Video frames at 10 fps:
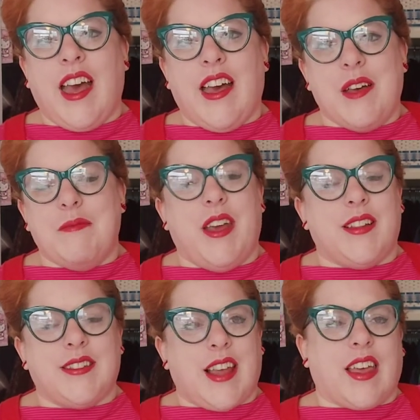
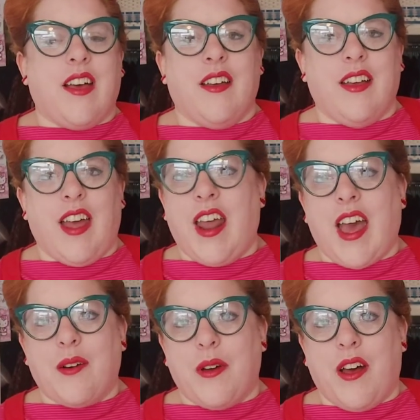It's like an
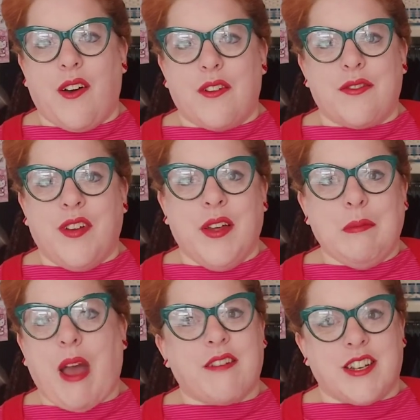hour of
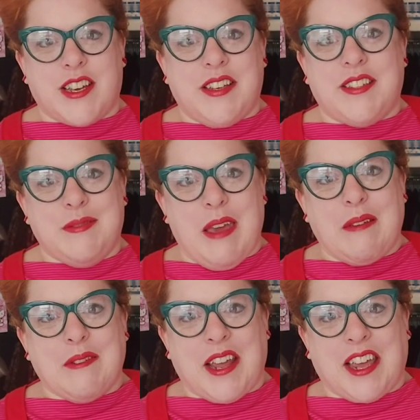paradise to me
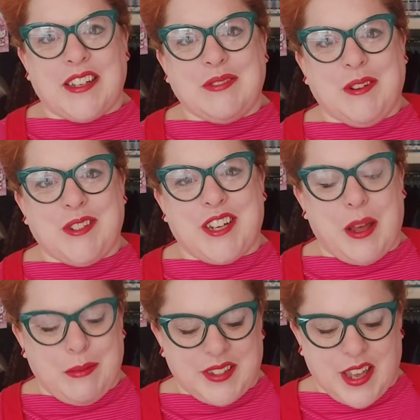when I get to watch an
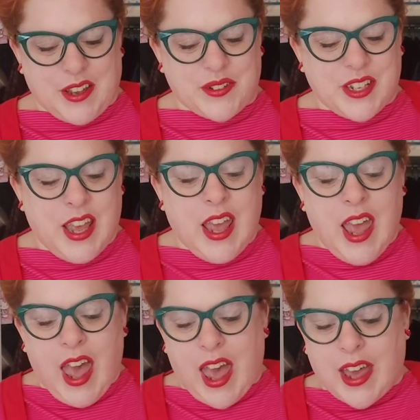episode.
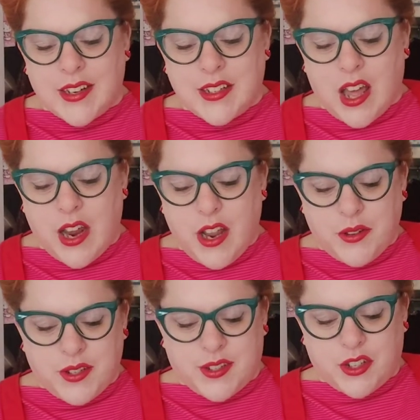And I
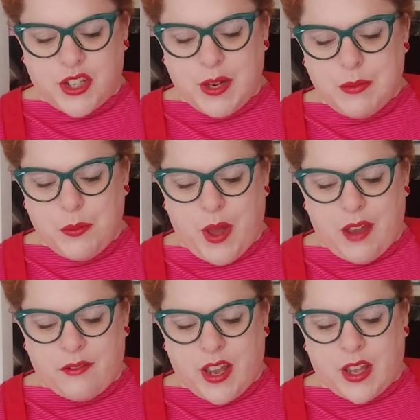noticed that she'd been
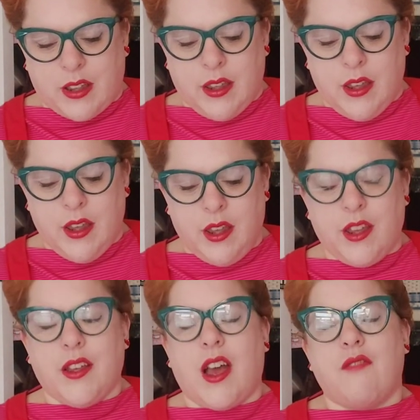wearing,
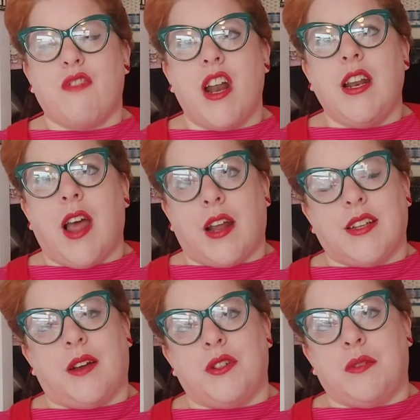I really liked
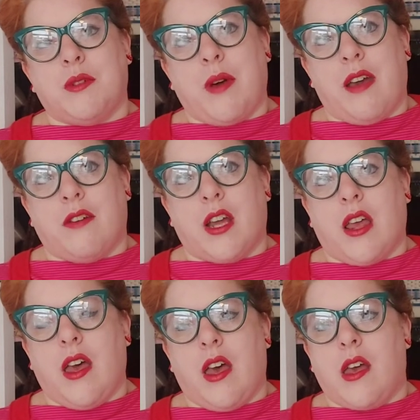how she was wearing
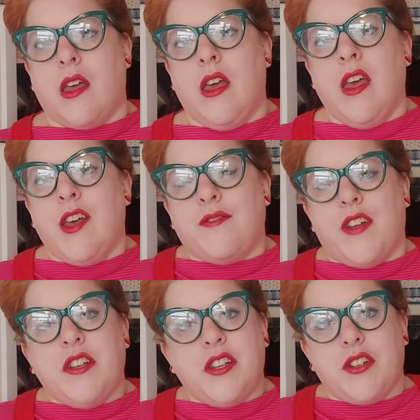her
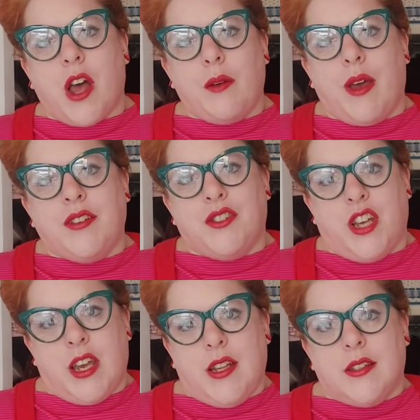vintage high waist
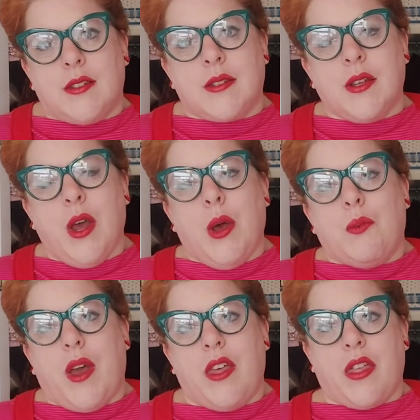jeans
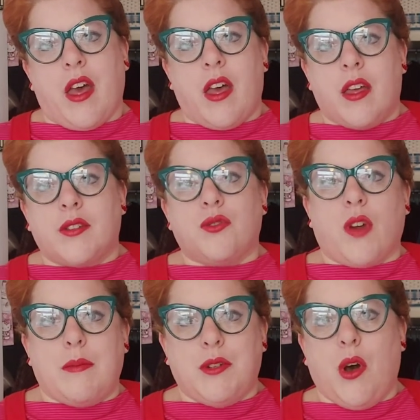with a
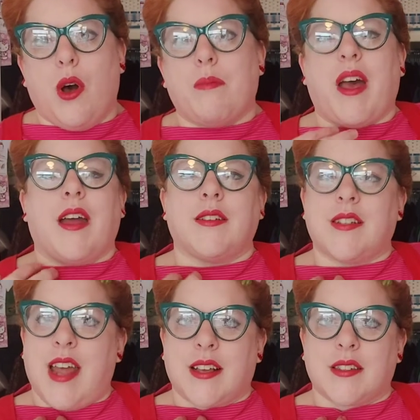striped top and a
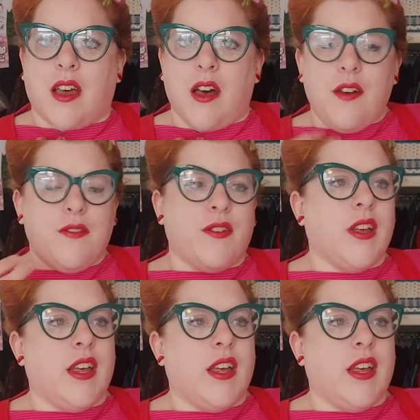neck scarf.